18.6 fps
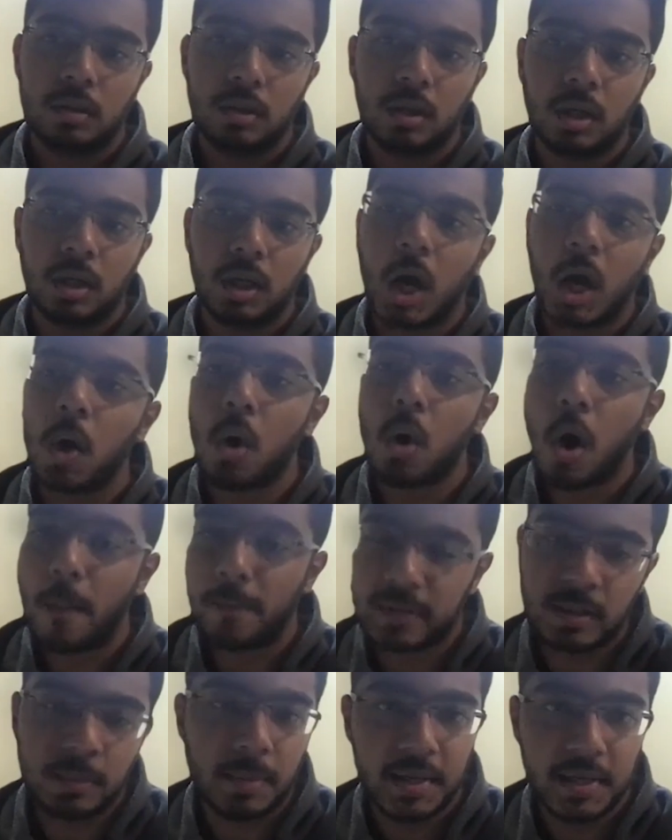how
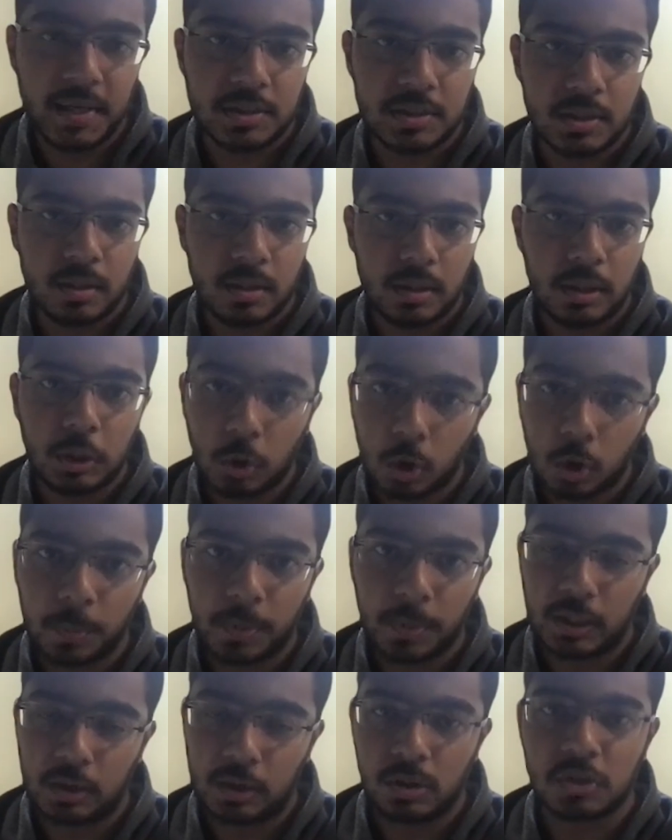optimized your
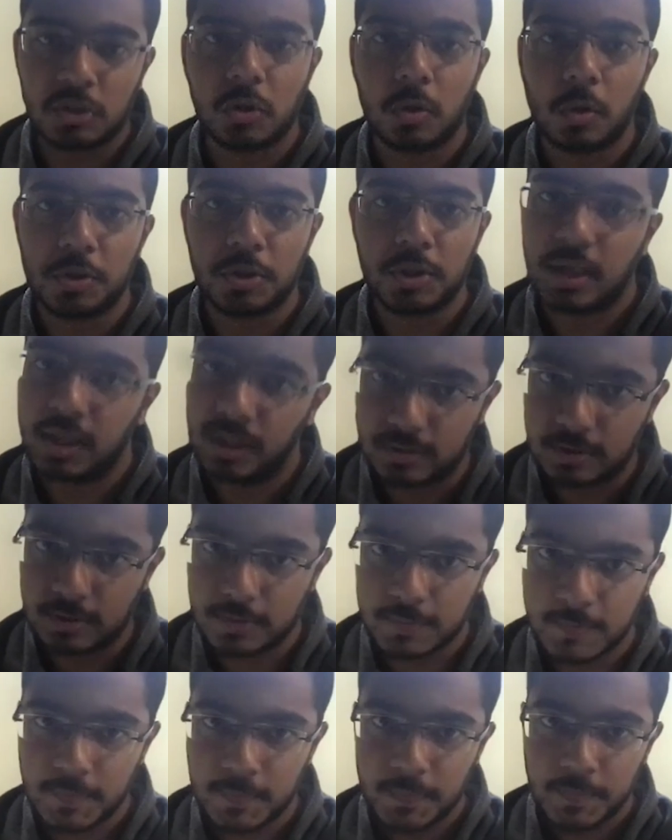particular solution
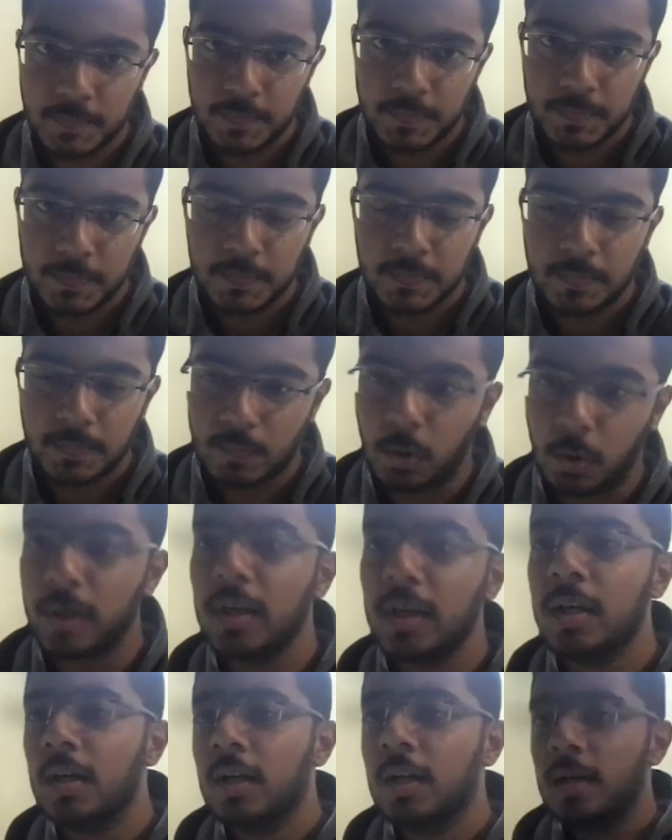is.
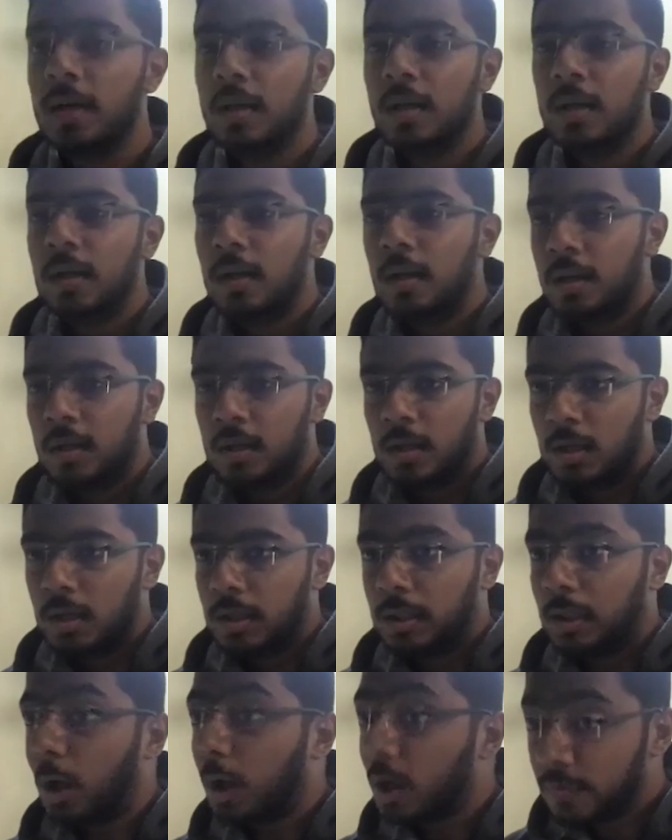Okay,
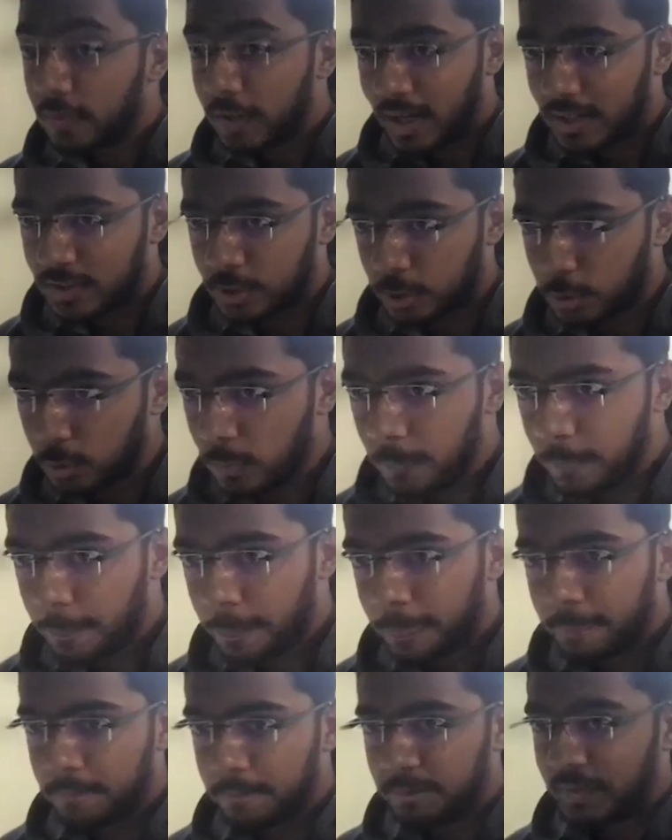now if I ask you,
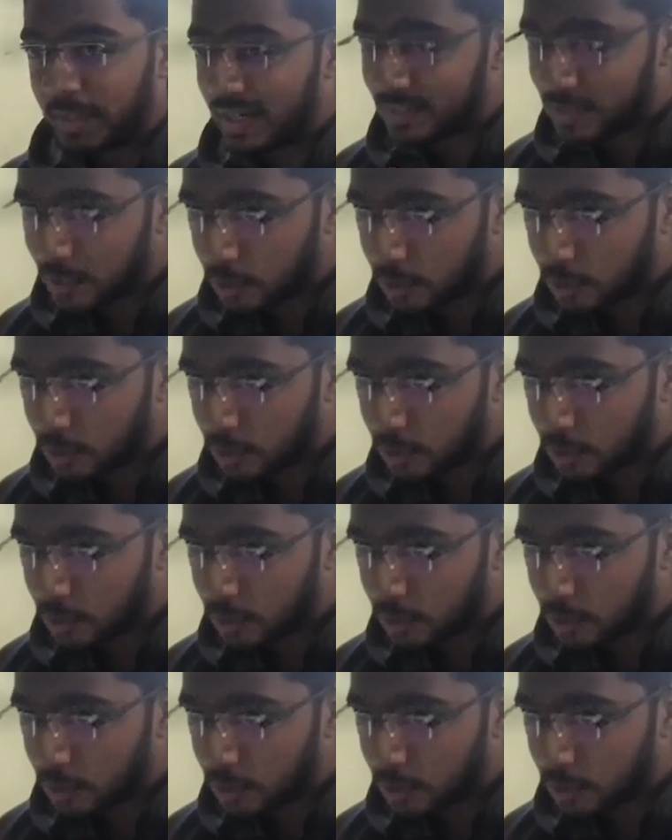there is